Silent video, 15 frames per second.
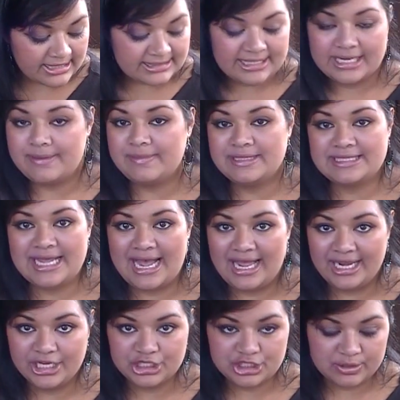like a
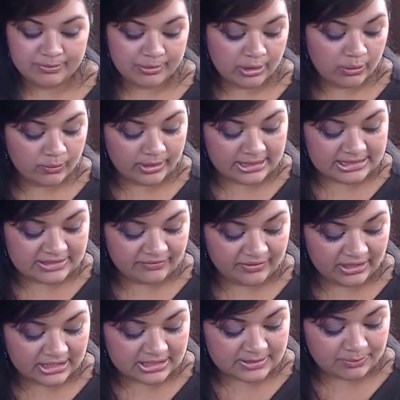metallic shimmer, whereas the
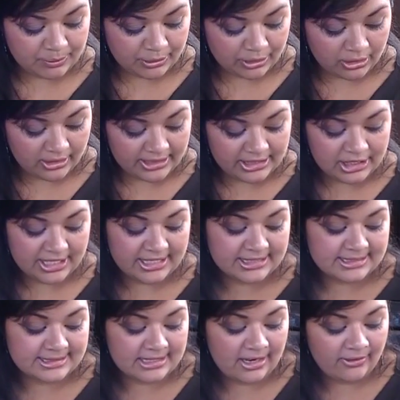Veluxe Pearl, you get a
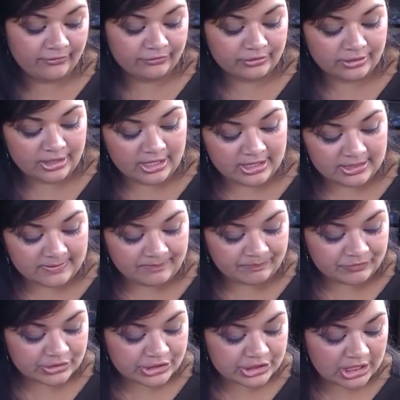
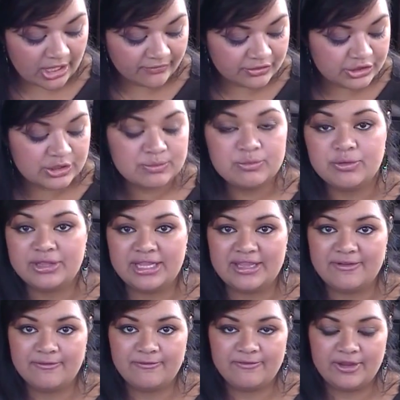soft smoothing
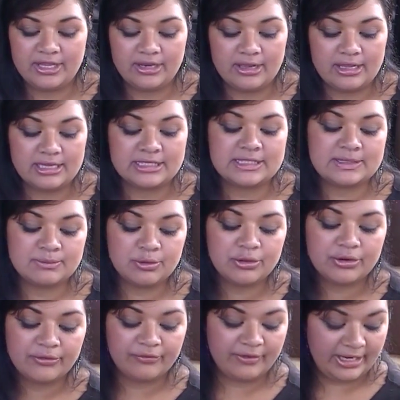feel, a
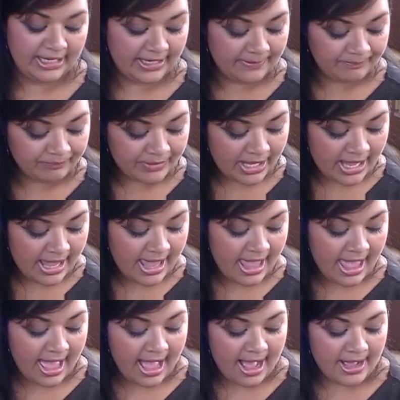smoother feeling,
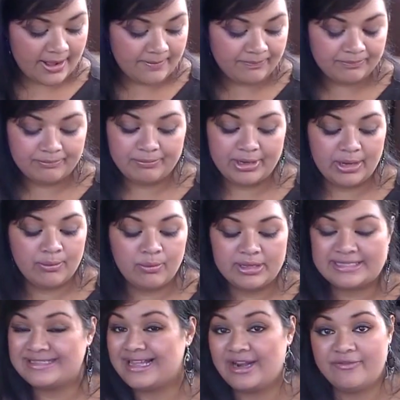but
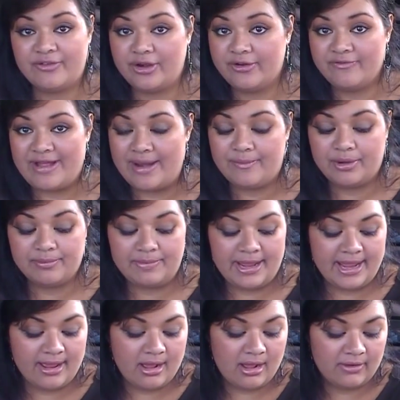it's not a very vibrant
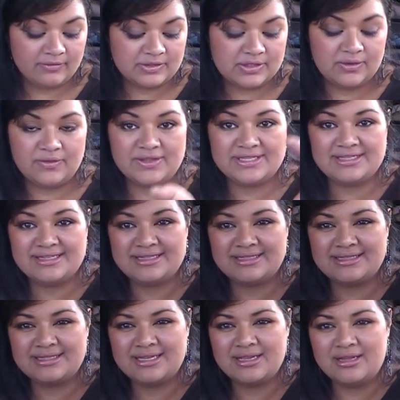payoff. So this
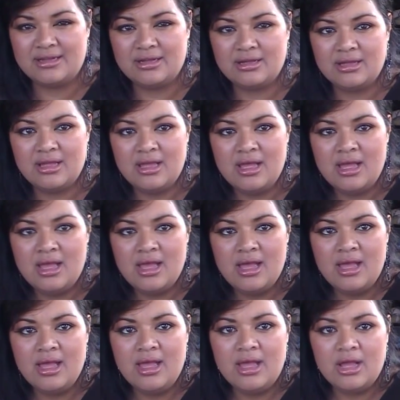is
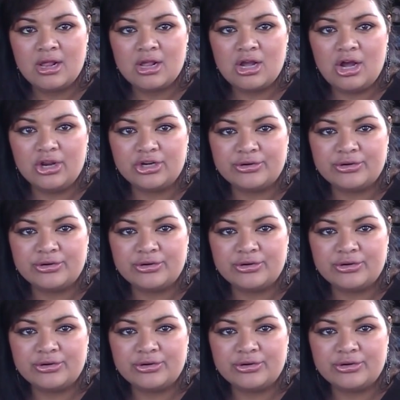called